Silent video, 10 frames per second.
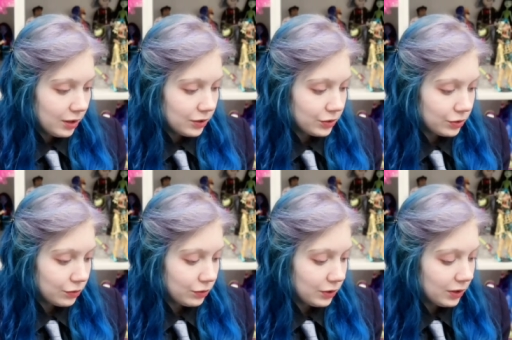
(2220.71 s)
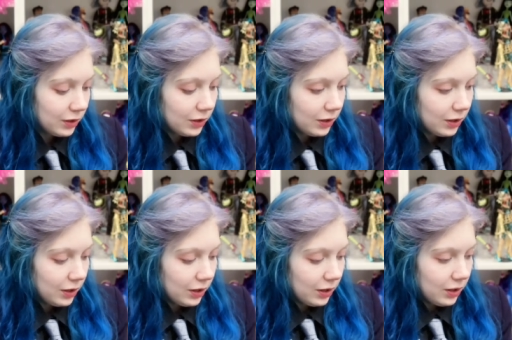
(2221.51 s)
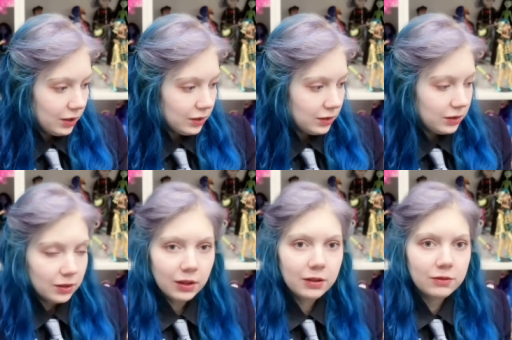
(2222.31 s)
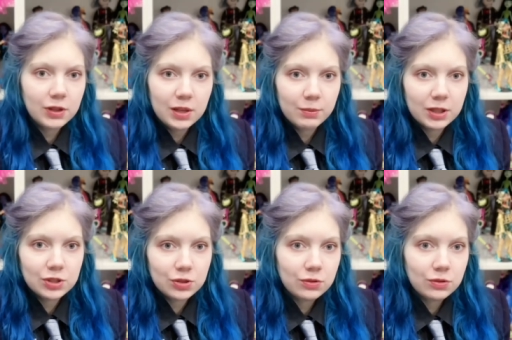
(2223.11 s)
soon. Nothing really much to